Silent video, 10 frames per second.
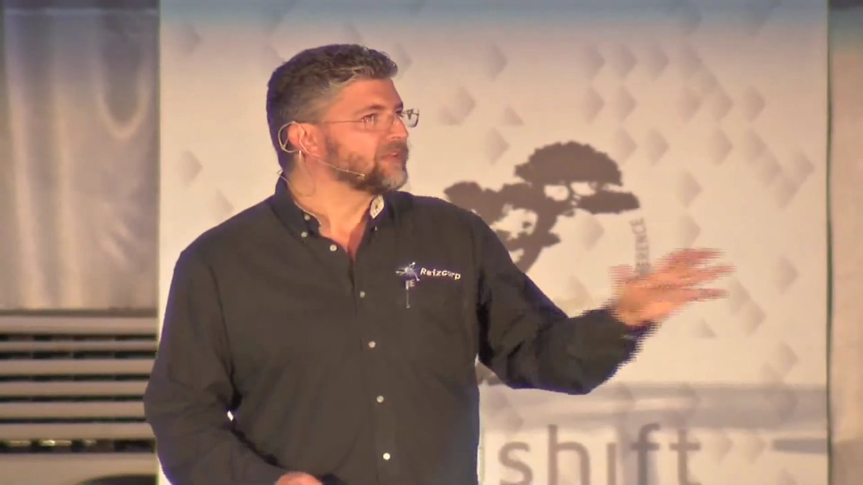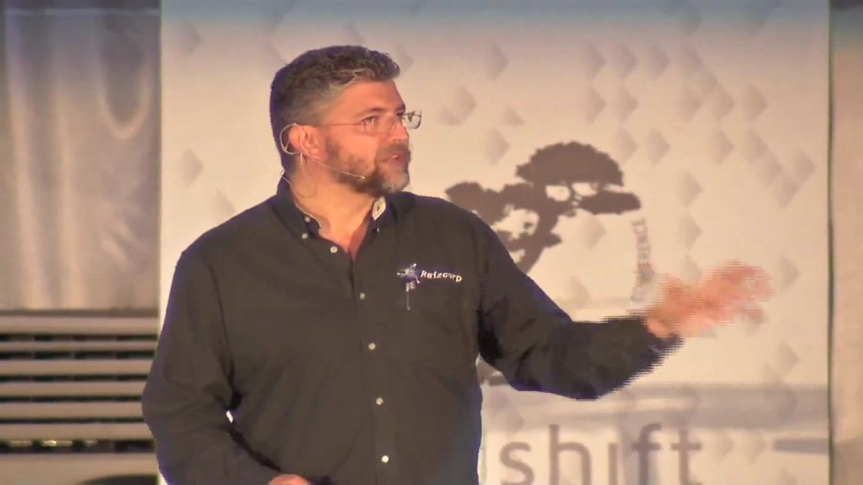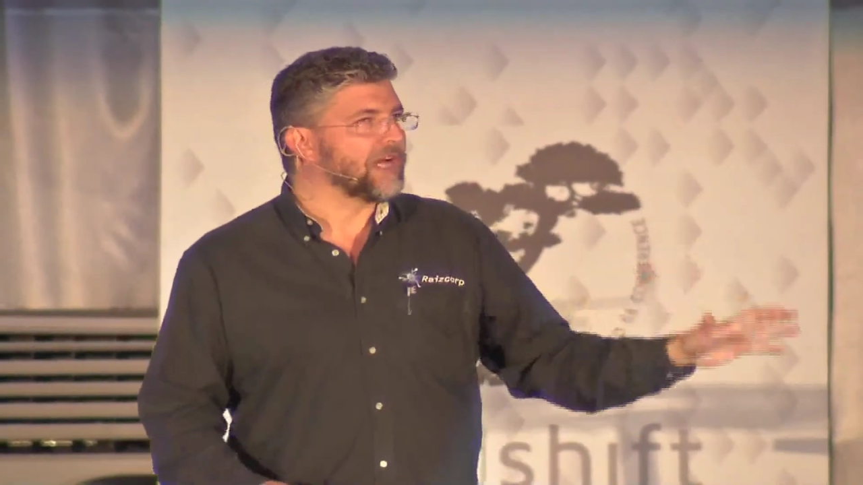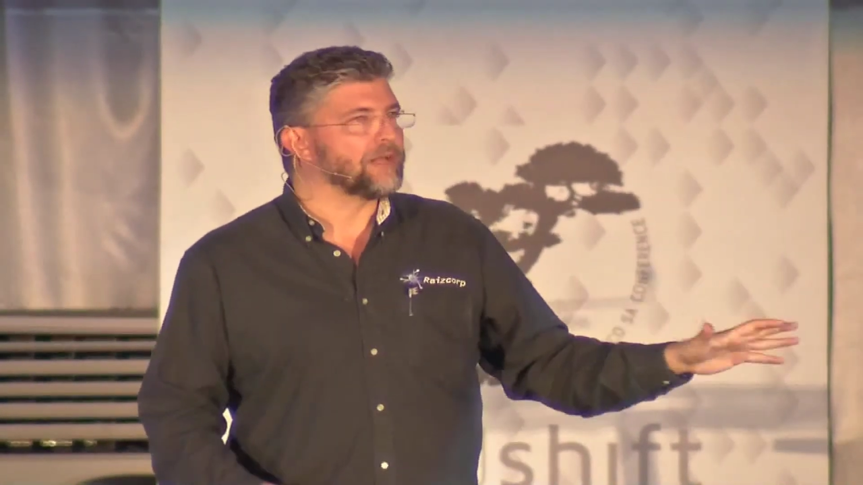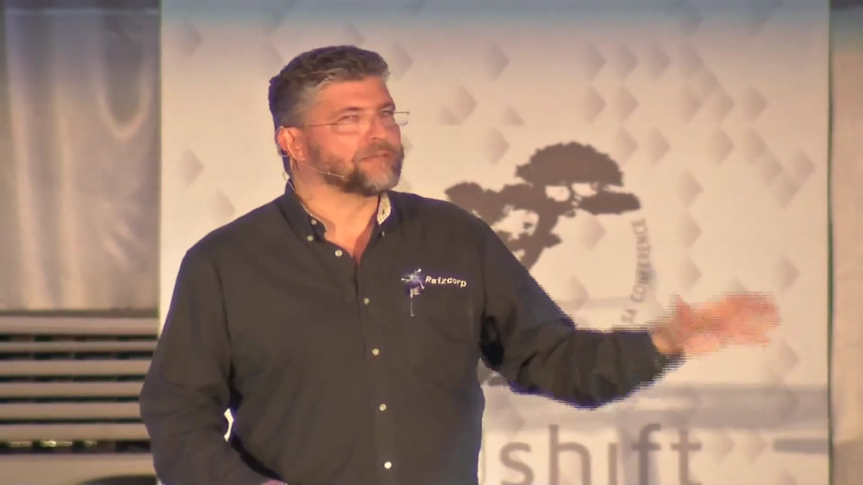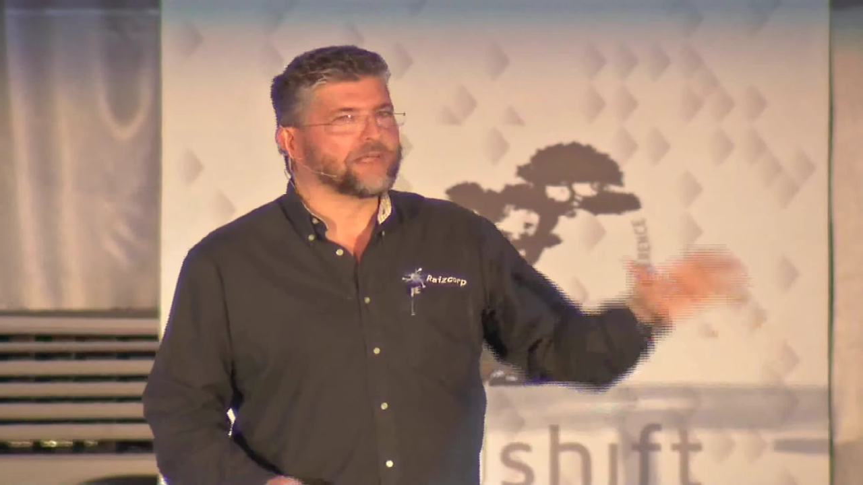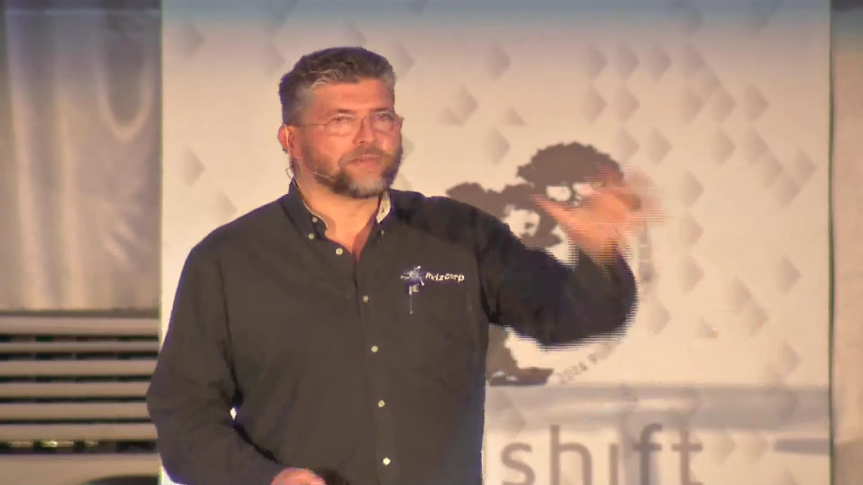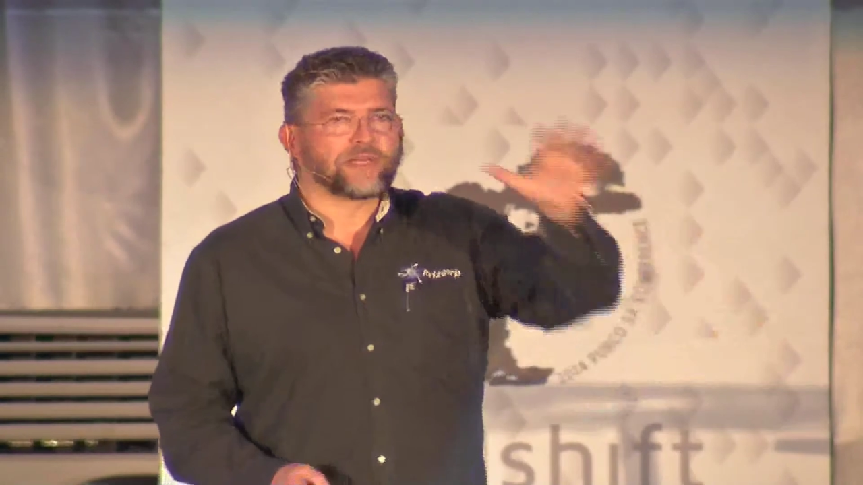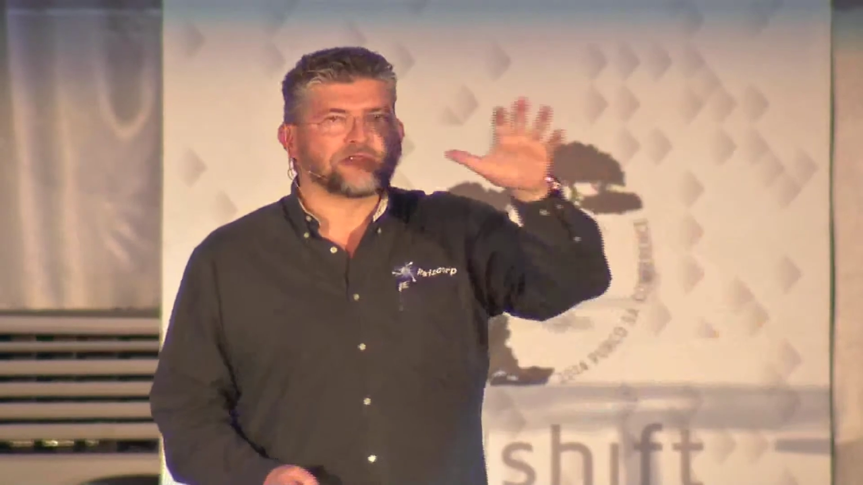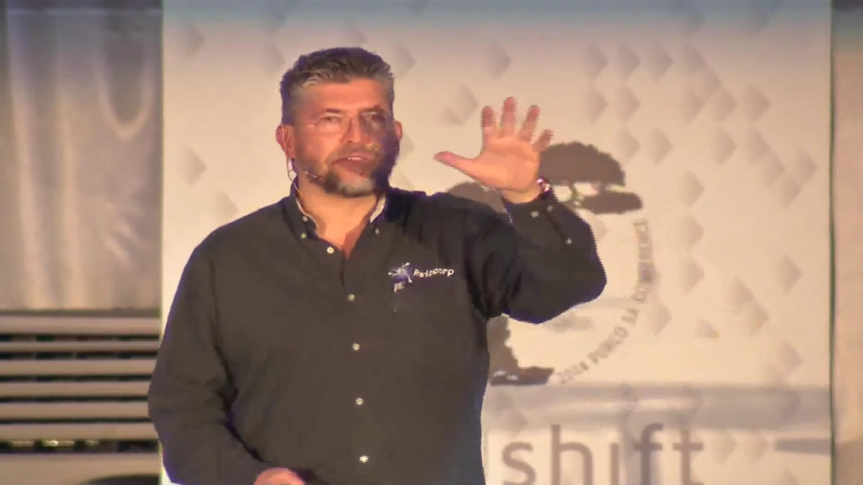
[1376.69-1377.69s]
to help
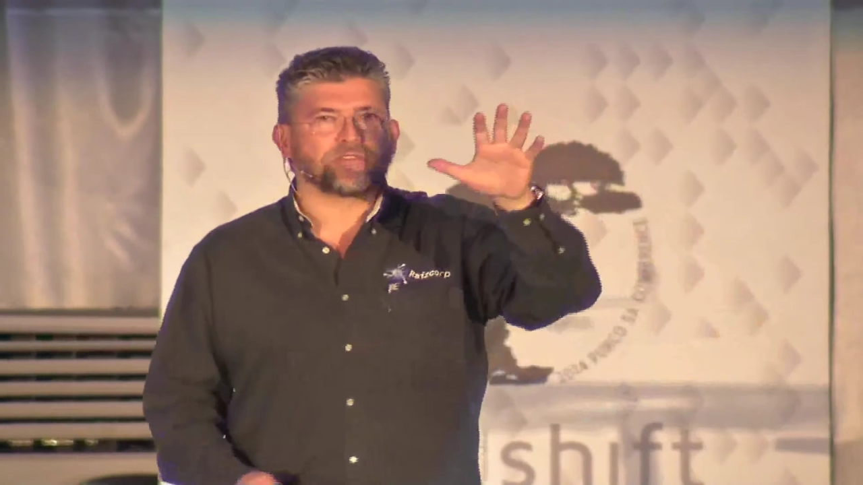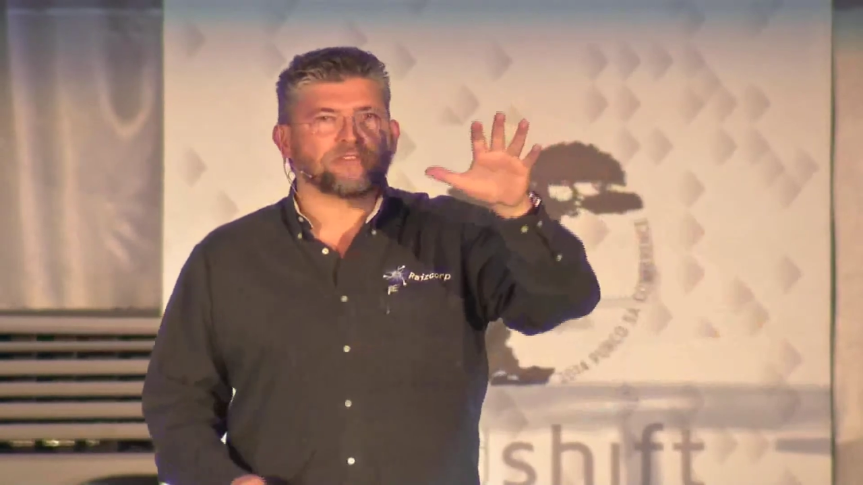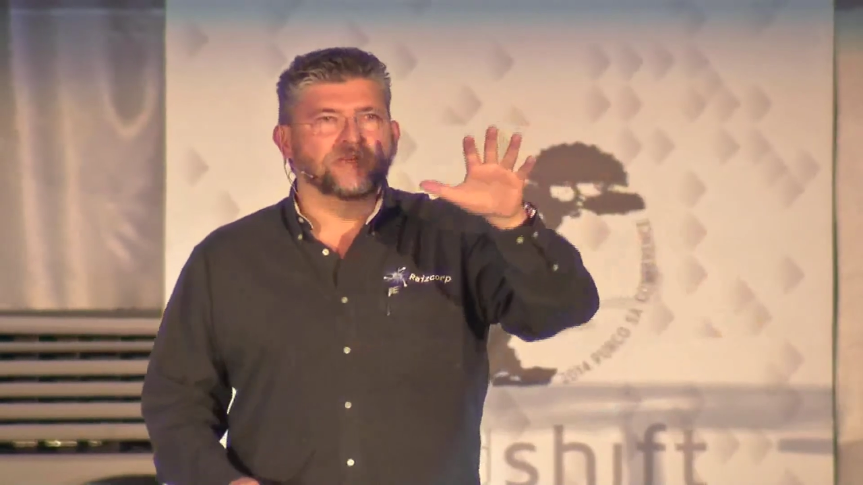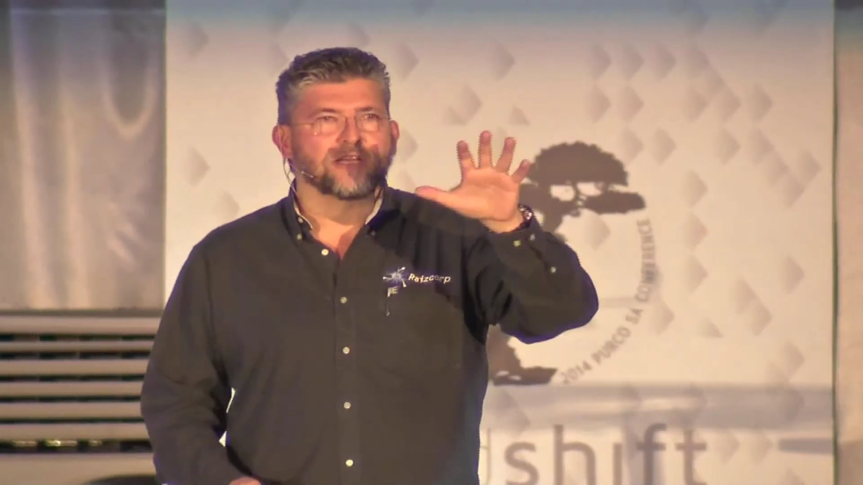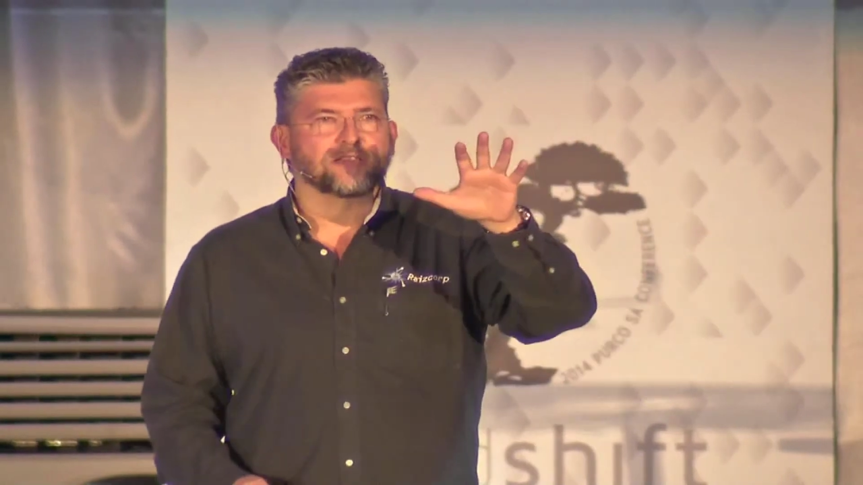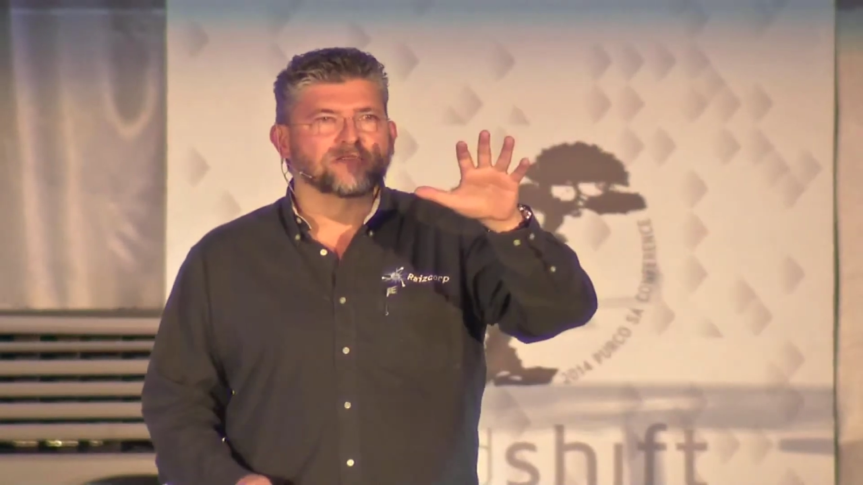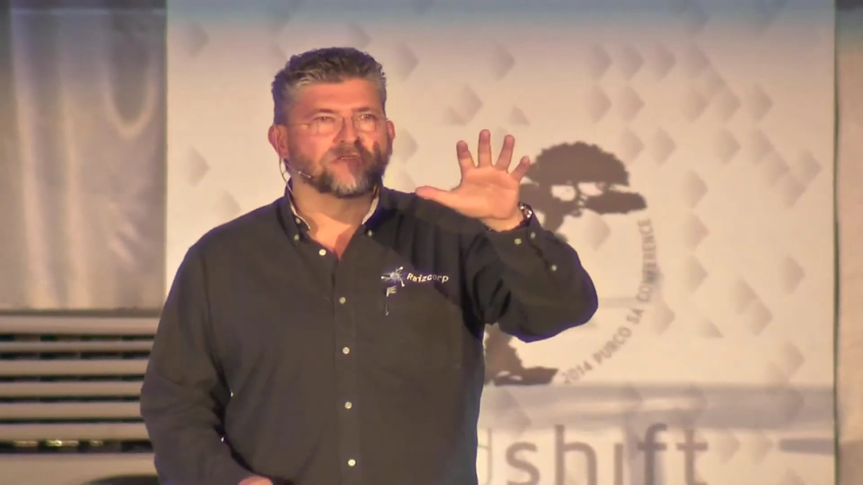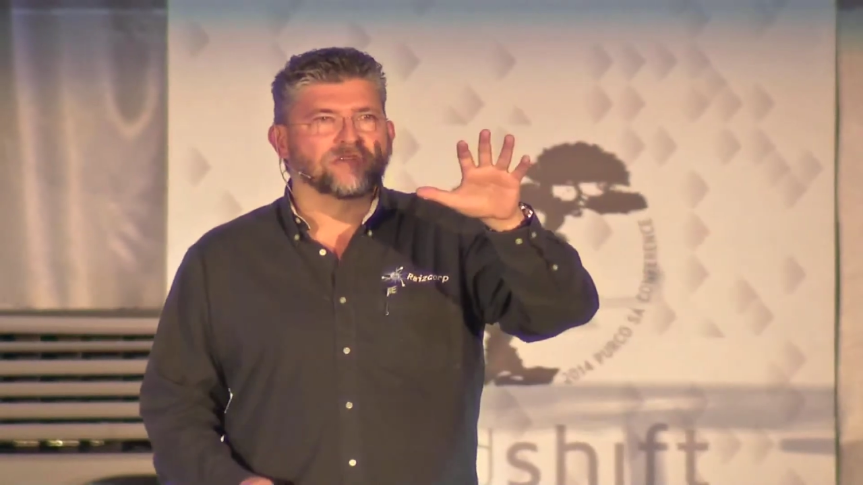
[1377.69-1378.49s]
them get to the next